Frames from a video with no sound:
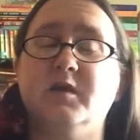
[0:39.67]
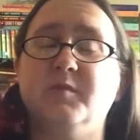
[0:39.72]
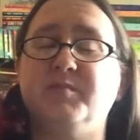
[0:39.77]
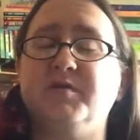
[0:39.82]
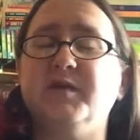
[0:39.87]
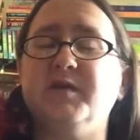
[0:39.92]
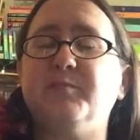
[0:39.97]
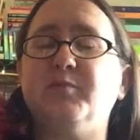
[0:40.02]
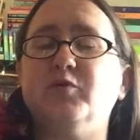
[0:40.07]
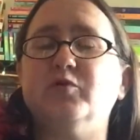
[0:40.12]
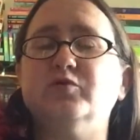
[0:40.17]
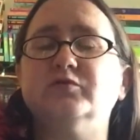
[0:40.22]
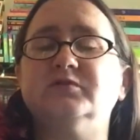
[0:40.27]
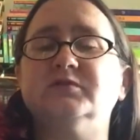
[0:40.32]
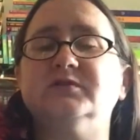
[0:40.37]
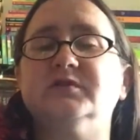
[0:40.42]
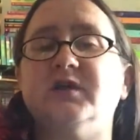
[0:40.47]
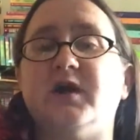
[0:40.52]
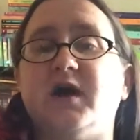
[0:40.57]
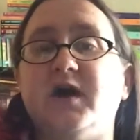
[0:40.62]
People who
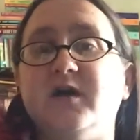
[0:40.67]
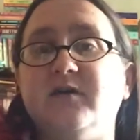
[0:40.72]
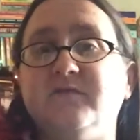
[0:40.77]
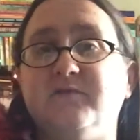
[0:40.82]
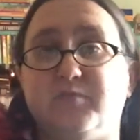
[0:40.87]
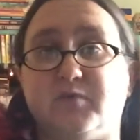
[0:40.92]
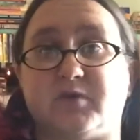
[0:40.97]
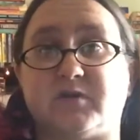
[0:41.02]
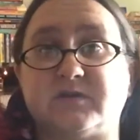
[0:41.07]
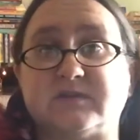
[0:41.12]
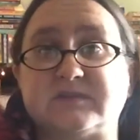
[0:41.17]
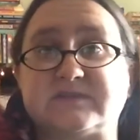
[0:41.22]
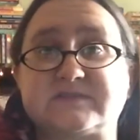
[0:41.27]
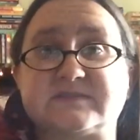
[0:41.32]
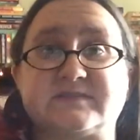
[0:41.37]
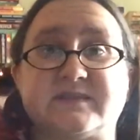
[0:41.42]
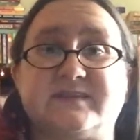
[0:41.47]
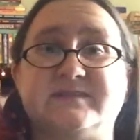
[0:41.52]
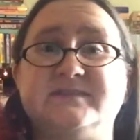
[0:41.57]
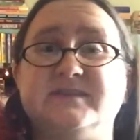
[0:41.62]
love
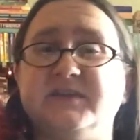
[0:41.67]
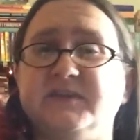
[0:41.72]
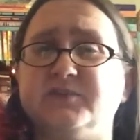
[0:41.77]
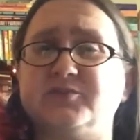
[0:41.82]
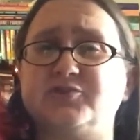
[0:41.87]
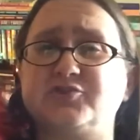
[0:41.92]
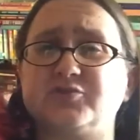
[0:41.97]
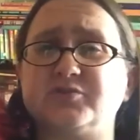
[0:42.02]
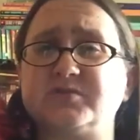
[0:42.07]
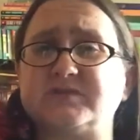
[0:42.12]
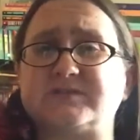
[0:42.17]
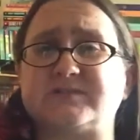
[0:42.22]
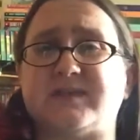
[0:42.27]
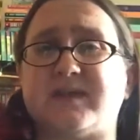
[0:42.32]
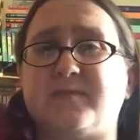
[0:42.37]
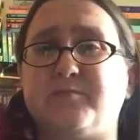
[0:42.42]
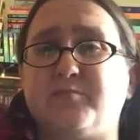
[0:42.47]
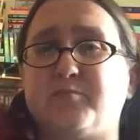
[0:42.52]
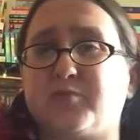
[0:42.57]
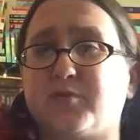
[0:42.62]
books, like teachers,
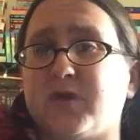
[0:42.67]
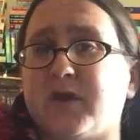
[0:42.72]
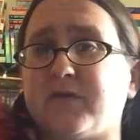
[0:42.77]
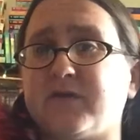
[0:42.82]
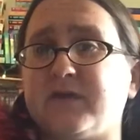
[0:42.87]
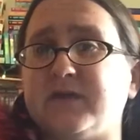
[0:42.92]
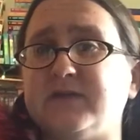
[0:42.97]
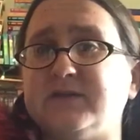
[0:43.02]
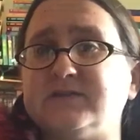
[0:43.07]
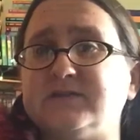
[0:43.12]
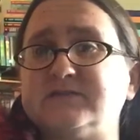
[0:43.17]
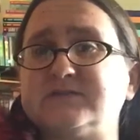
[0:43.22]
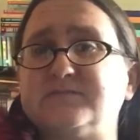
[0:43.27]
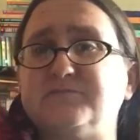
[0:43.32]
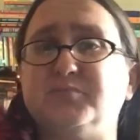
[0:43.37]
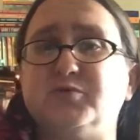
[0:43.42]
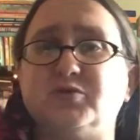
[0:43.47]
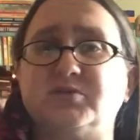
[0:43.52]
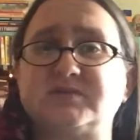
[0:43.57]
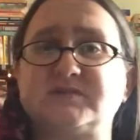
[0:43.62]
librarians,
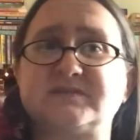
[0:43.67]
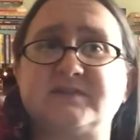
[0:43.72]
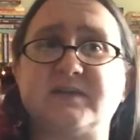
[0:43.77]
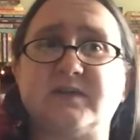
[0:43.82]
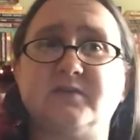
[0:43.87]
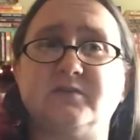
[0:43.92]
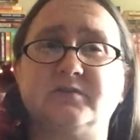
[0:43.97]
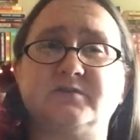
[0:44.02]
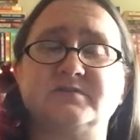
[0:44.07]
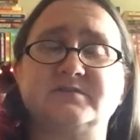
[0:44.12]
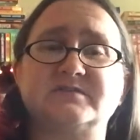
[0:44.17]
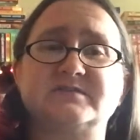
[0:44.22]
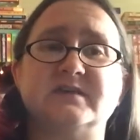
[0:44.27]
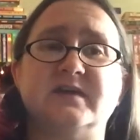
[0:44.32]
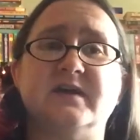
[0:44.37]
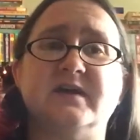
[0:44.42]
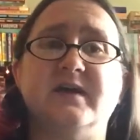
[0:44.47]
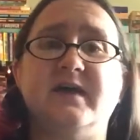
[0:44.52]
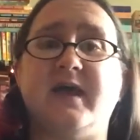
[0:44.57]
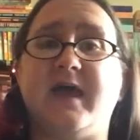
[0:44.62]
booksellers,
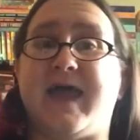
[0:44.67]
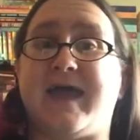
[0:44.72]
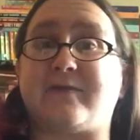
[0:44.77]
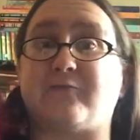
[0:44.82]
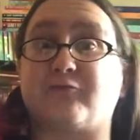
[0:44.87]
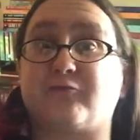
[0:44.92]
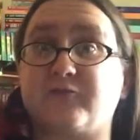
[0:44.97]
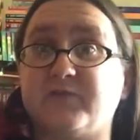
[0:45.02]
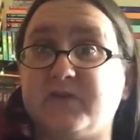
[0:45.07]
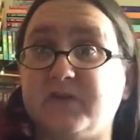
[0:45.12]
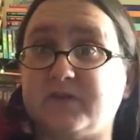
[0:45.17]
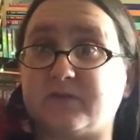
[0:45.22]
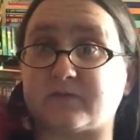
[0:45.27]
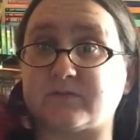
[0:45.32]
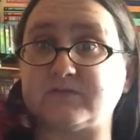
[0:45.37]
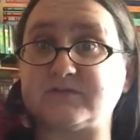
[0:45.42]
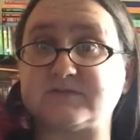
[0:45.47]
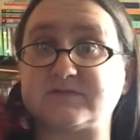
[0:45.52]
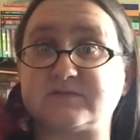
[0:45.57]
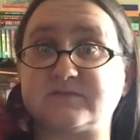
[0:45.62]
and
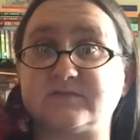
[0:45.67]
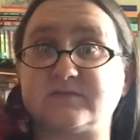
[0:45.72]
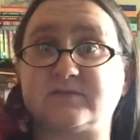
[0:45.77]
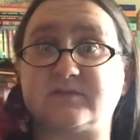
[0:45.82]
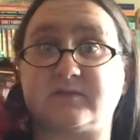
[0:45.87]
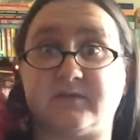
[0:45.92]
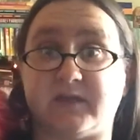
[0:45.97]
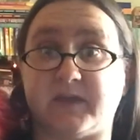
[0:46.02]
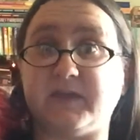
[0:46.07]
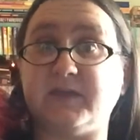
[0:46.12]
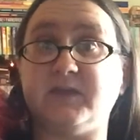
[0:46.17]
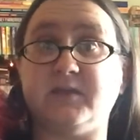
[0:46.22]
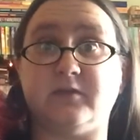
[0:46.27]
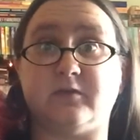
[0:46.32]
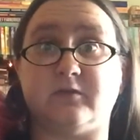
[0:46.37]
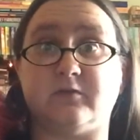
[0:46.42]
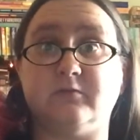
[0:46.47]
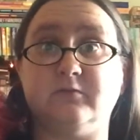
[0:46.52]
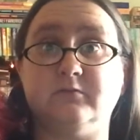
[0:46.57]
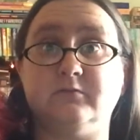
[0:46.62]
readers, like
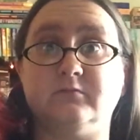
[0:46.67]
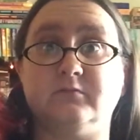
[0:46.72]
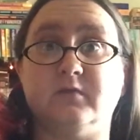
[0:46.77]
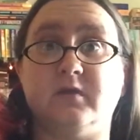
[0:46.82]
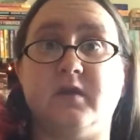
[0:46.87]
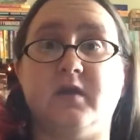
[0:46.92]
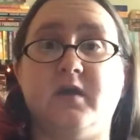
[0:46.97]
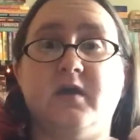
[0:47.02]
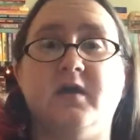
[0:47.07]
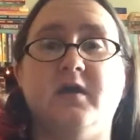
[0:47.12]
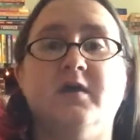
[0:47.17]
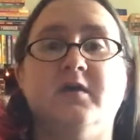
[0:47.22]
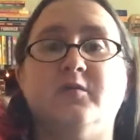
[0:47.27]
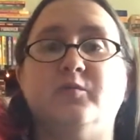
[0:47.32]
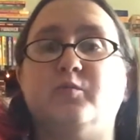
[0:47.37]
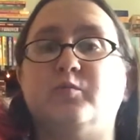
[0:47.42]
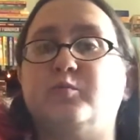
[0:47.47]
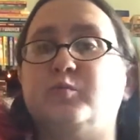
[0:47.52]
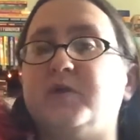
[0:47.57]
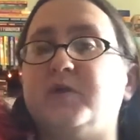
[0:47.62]
you,
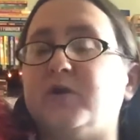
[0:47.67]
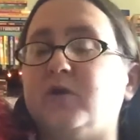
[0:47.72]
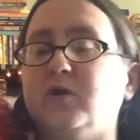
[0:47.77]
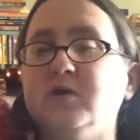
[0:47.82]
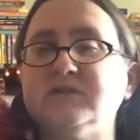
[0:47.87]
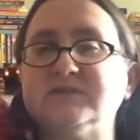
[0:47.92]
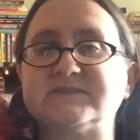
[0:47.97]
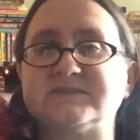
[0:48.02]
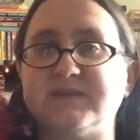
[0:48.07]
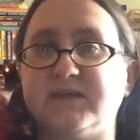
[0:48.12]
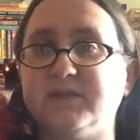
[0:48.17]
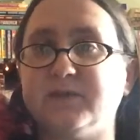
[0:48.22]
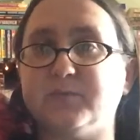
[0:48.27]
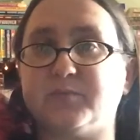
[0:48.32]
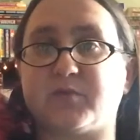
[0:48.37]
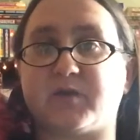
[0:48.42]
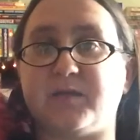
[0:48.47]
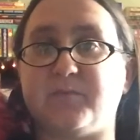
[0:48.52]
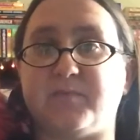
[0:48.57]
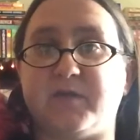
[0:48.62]
we all
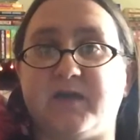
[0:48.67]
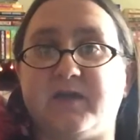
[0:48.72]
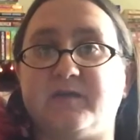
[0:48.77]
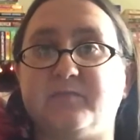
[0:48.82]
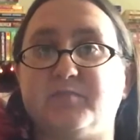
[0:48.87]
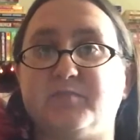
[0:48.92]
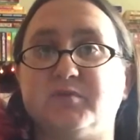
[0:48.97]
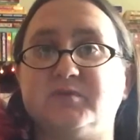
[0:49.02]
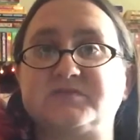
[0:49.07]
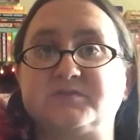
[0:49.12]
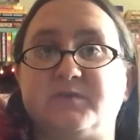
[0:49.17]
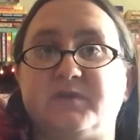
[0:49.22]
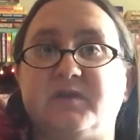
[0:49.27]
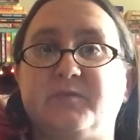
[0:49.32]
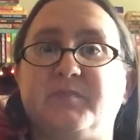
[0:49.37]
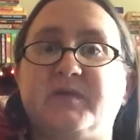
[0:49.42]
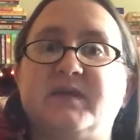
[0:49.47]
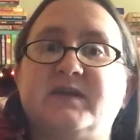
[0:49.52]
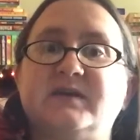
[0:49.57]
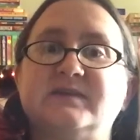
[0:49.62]
celebrate Banned Books
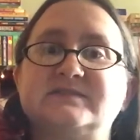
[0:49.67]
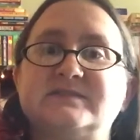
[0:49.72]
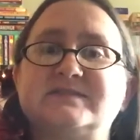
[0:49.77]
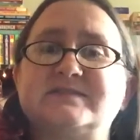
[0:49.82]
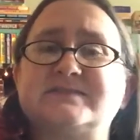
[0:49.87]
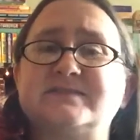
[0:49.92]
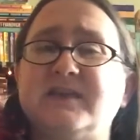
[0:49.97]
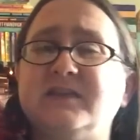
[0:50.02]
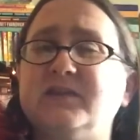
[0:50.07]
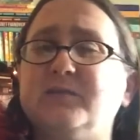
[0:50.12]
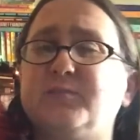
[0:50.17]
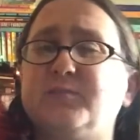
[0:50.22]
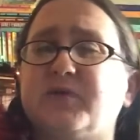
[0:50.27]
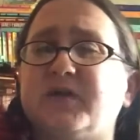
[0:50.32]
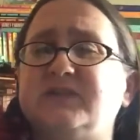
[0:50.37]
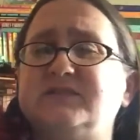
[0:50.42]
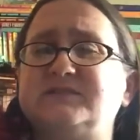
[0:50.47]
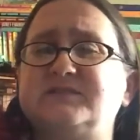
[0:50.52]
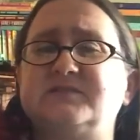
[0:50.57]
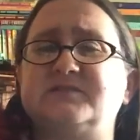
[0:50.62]
Week because it
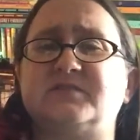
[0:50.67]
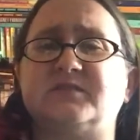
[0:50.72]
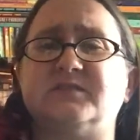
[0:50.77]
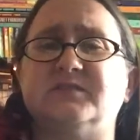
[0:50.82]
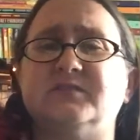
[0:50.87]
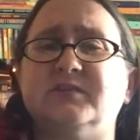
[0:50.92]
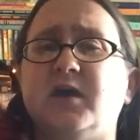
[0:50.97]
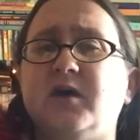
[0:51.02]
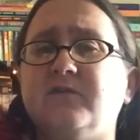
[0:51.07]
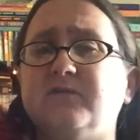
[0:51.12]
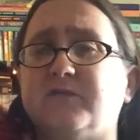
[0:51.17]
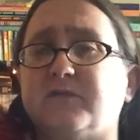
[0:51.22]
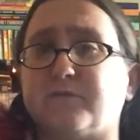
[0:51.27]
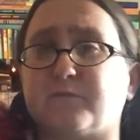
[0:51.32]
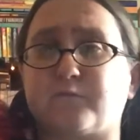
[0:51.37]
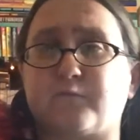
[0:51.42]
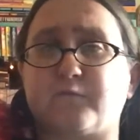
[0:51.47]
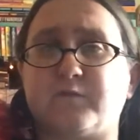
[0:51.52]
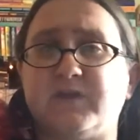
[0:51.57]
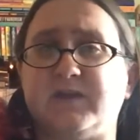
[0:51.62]
celebrates the love
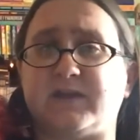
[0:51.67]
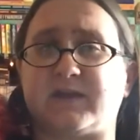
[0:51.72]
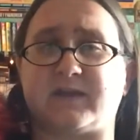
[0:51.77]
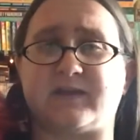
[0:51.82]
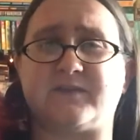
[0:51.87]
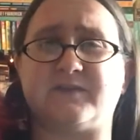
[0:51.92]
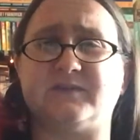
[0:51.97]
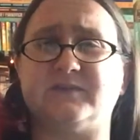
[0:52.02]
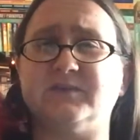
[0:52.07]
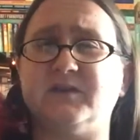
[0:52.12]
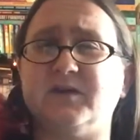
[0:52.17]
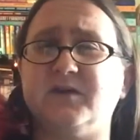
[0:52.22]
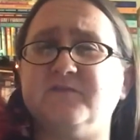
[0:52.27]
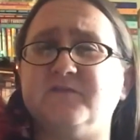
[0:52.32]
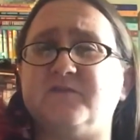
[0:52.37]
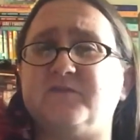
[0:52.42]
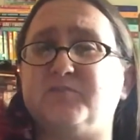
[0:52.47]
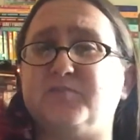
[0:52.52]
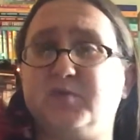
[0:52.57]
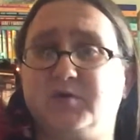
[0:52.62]
of reading, the love
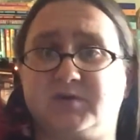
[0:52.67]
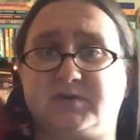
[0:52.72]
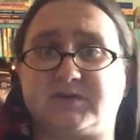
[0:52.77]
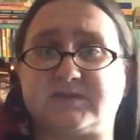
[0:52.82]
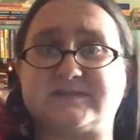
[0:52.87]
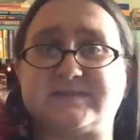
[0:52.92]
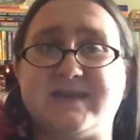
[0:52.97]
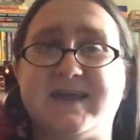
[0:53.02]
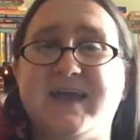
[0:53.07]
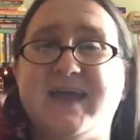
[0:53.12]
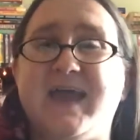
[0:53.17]
of books,